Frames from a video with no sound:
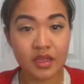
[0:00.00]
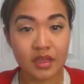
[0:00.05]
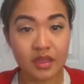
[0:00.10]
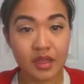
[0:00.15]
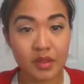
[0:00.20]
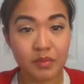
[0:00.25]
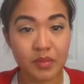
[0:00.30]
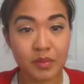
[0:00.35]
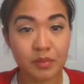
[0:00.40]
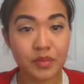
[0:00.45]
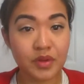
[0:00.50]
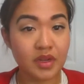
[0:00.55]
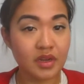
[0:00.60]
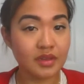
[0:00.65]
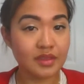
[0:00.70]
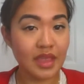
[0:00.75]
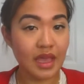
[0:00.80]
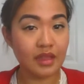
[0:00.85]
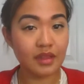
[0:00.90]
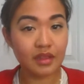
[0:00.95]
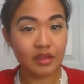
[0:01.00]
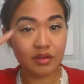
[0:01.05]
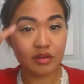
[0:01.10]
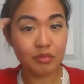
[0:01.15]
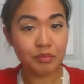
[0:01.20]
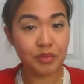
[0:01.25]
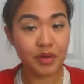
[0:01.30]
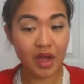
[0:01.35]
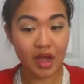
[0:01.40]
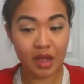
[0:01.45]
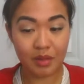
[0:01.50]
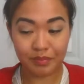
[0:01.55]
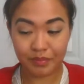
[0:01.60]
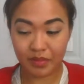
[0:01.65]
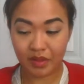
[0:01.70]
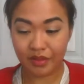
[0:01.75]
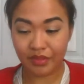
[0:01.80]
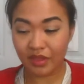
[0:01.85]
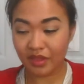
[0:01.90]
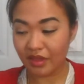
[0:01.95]
And let me put that little
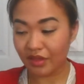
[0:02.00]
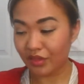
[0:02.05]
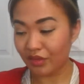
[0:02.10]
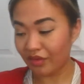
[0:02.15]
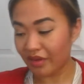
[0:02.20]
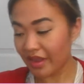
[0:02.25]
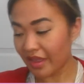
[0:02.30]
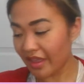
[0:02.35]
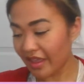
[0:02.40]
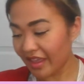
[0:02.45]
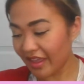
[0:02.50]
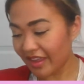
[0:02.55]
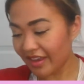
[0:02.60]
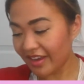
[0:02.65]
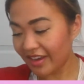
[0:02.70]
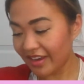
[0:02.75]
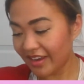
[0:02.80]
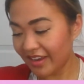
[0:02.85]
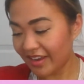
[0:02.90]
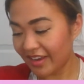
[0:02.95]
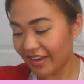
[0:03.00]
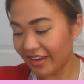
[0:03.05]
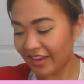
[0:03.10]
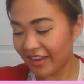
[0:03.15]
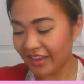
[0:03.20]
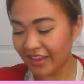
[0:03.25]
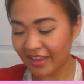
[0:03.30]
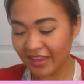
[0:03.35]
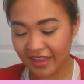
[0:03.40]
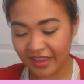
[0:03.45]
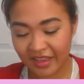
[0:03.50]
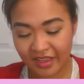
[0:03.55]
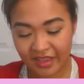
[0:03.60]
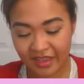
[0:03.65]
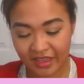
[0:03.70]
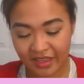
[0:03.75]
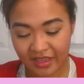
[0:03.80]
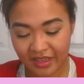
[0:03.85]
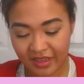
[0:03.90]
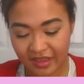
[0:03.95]
pop on the other end.
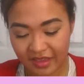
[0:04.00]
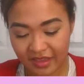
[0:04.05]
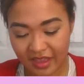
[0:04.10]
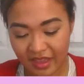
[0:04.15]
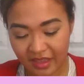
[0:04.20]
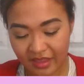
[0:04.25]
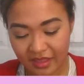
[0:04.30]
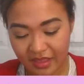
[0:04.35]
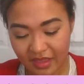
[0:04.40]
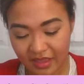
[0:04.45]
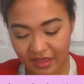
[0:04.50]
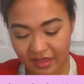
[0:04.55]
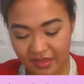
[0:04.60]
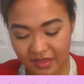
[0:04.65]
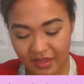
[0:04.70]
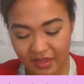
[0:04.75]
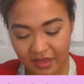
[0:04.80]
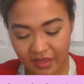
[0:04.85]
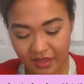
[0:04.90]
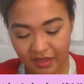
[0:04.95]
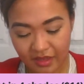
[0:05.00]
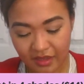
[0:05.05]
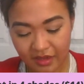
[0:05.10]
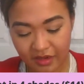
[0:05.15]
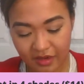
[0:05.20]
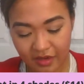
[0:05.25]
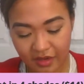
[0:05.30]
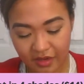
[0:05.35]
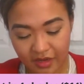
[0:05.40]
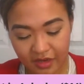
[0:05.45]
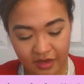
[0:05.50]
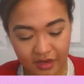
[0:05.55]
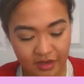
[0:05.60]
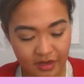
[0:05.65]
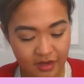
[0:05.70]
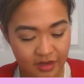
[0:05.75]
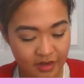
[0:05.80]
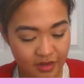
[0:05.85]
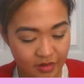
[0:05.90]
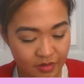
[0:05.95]
Take this color,
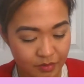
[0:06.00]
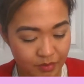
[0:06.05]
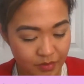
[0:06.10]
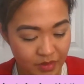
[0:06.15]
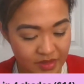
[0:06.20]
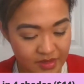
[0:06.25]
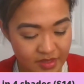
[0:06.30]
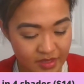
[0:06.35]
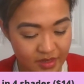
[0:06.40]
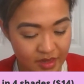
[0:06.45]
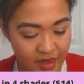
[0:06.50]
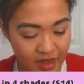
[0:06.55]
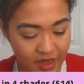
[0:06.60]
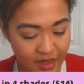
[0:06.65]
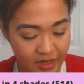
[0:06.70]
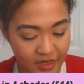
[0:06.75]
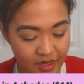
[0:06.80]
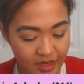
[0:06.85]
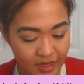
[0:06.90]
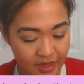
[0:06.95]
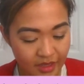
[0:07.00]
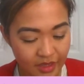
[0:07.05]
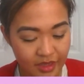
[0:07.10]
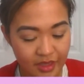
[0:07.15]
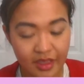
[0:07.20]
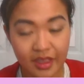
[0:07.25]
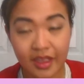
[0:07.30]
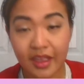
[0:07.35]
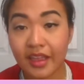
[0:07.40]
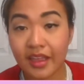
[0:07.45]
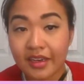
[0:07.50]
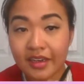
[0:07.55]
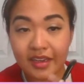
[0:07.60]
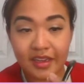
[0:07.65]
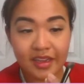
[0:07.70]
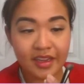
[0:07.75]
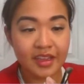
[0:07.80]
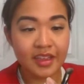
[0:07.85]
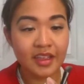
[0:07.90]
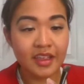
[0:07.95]
Biscotti again.